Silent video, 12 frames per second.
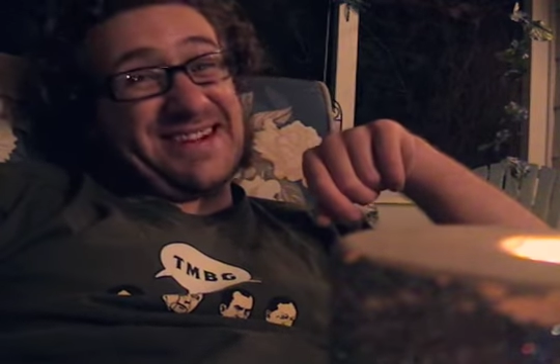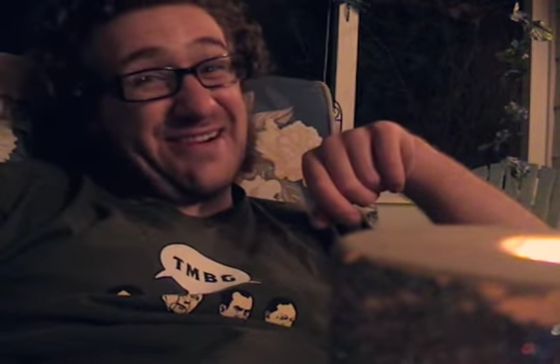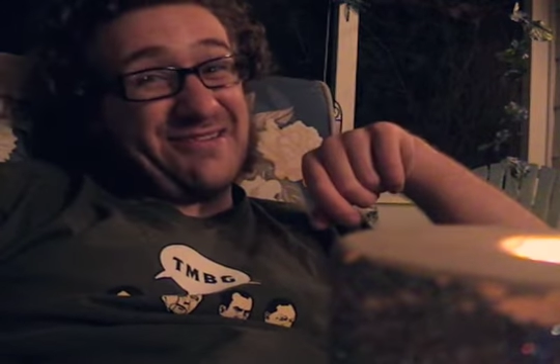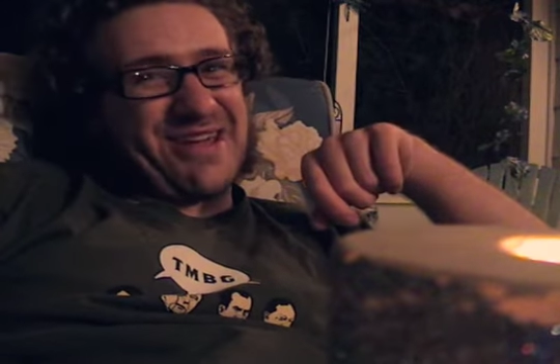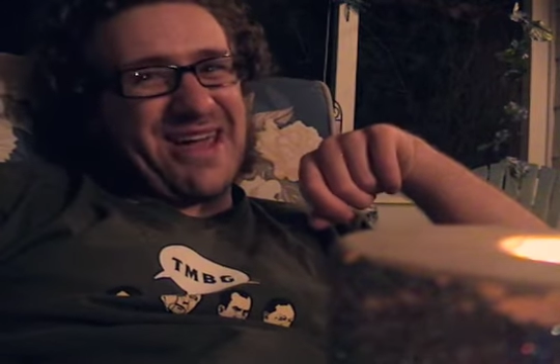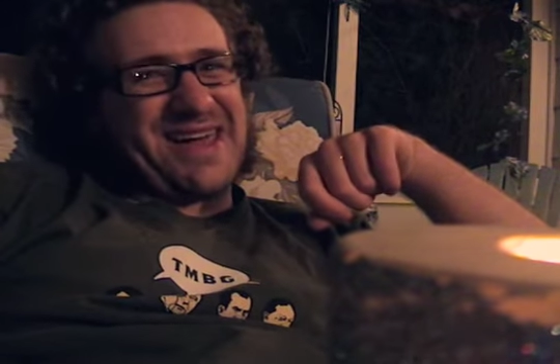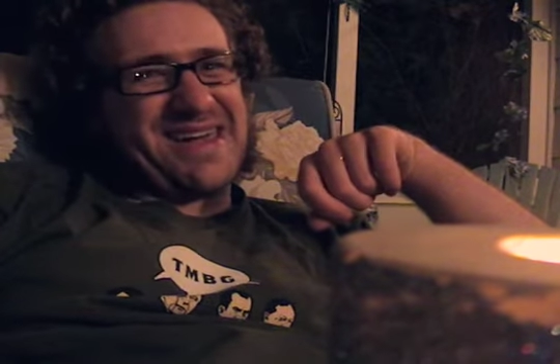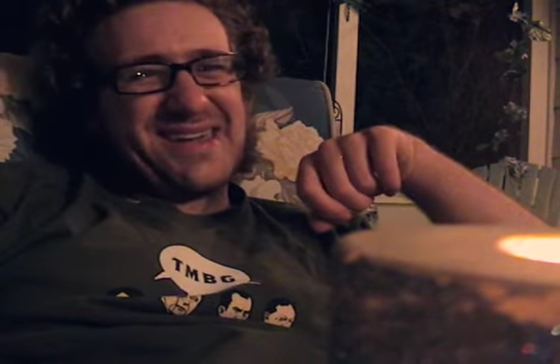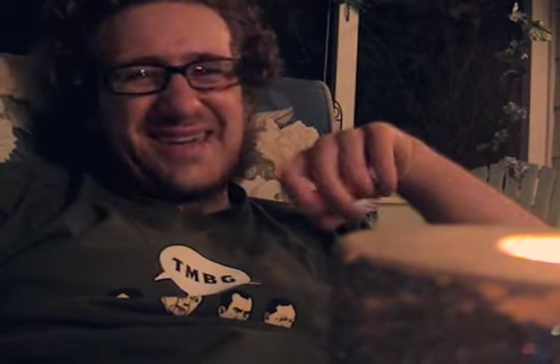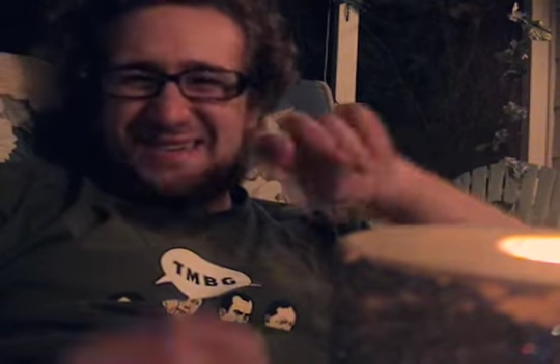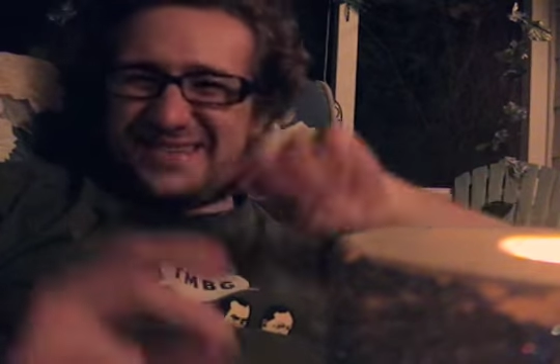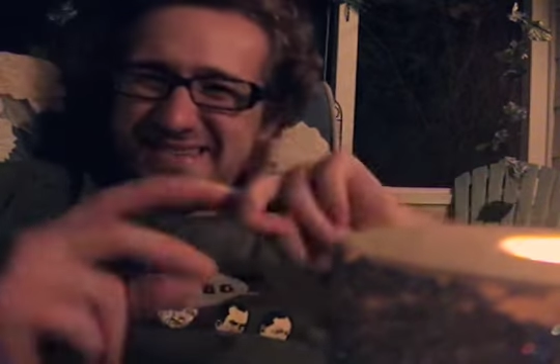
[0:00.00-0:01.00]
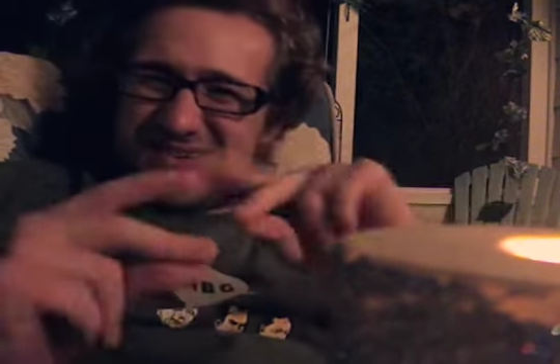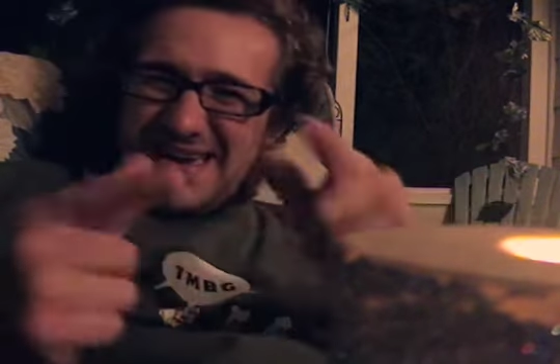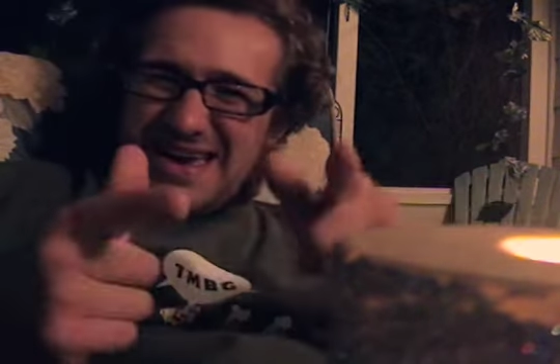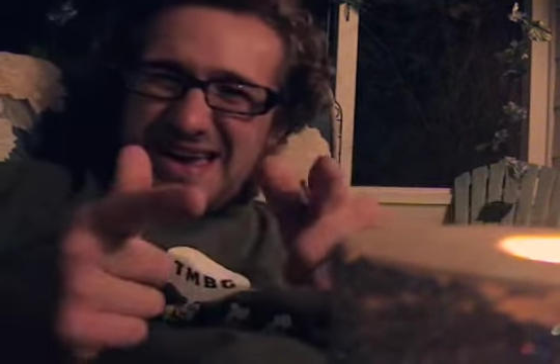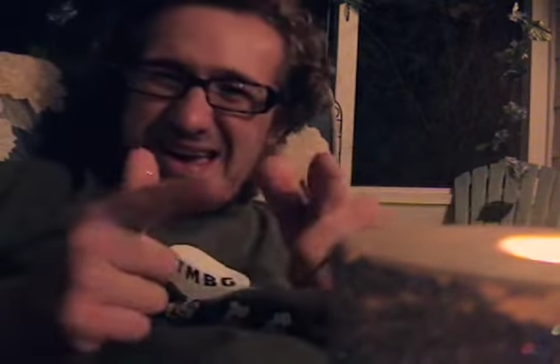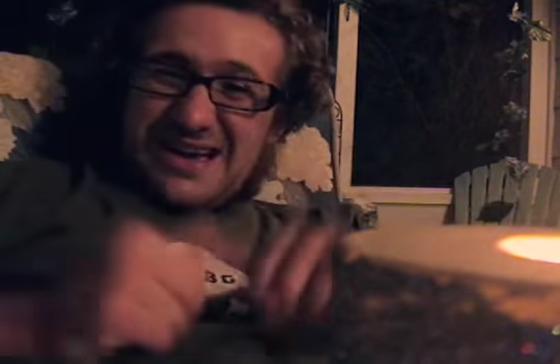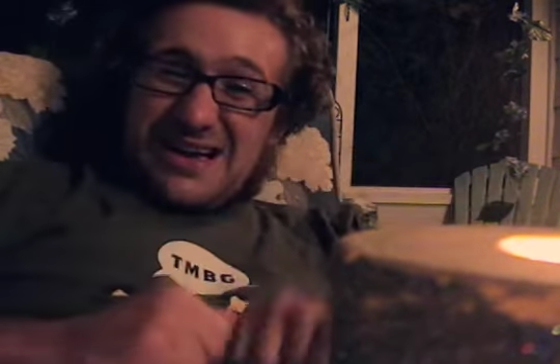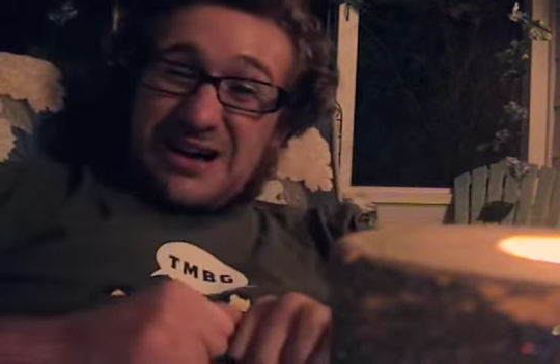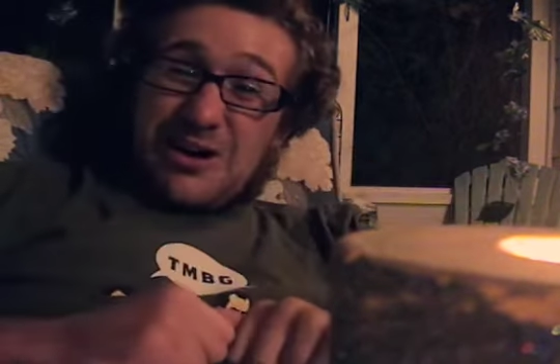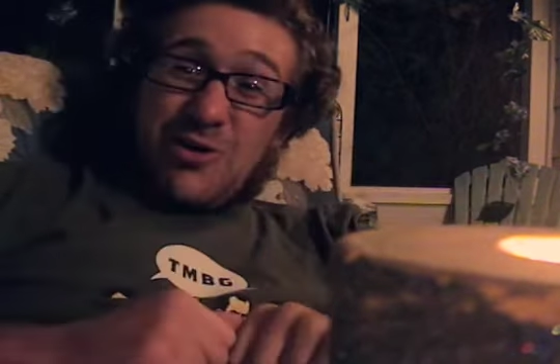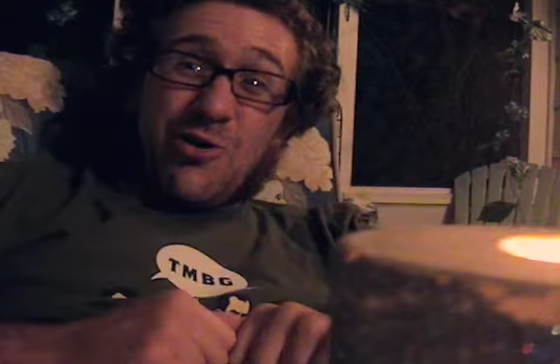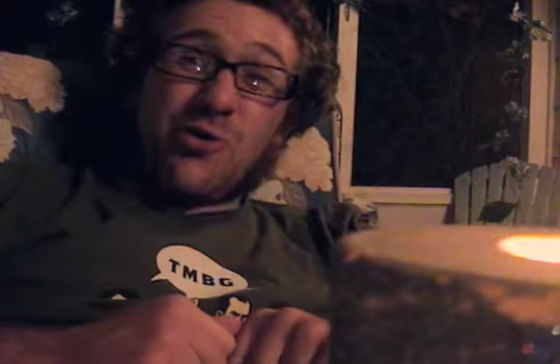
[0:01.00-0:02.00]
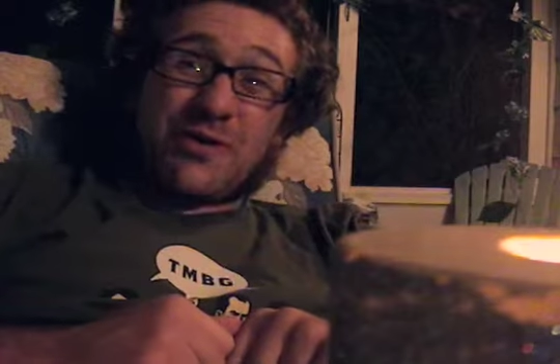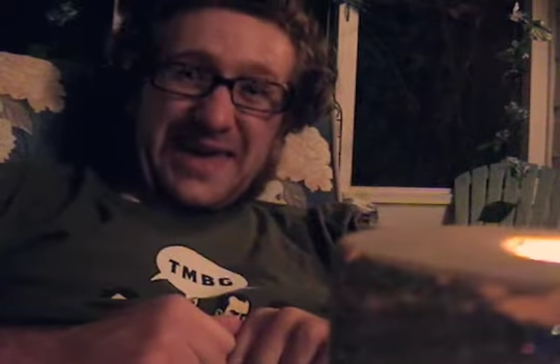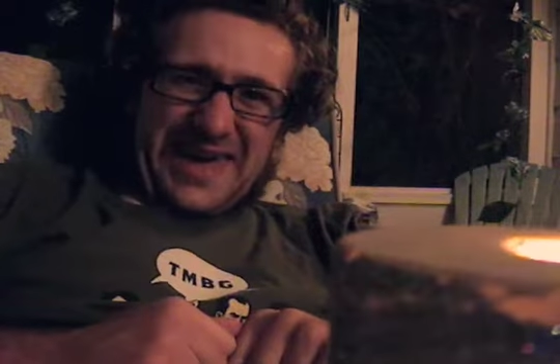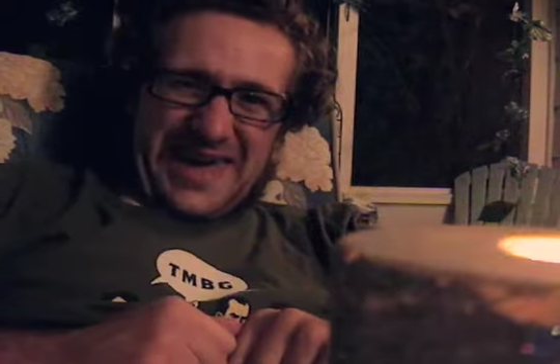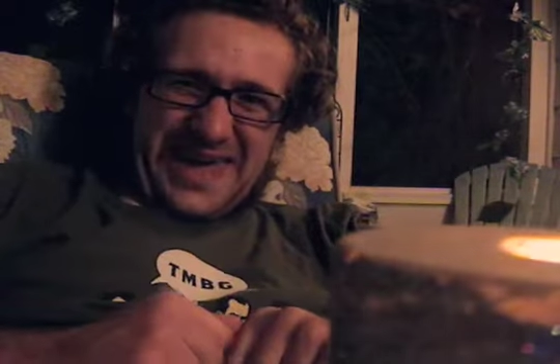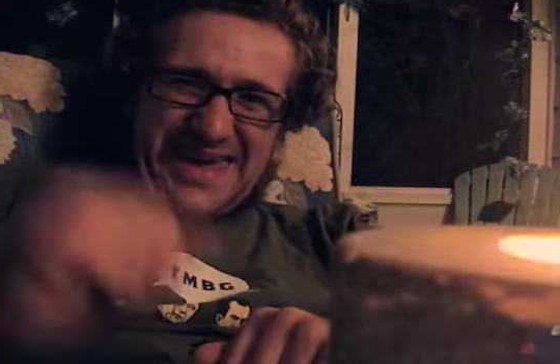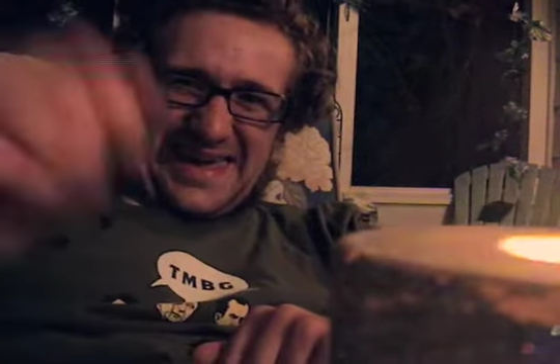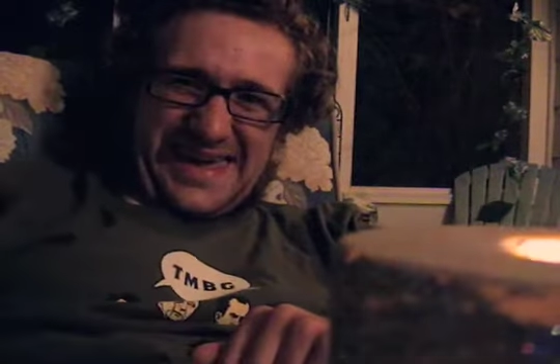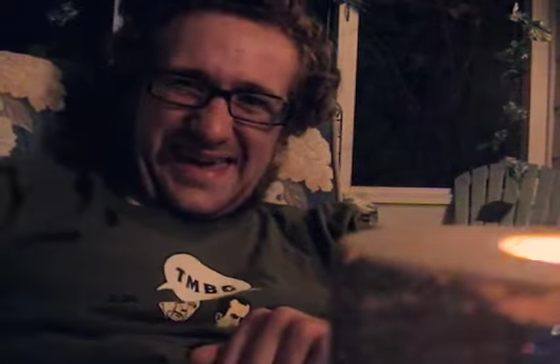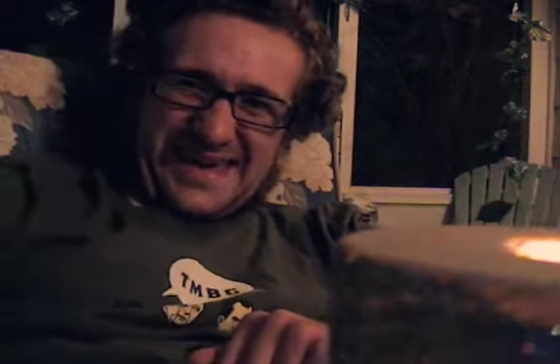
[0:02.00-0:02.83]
Okay? Okay.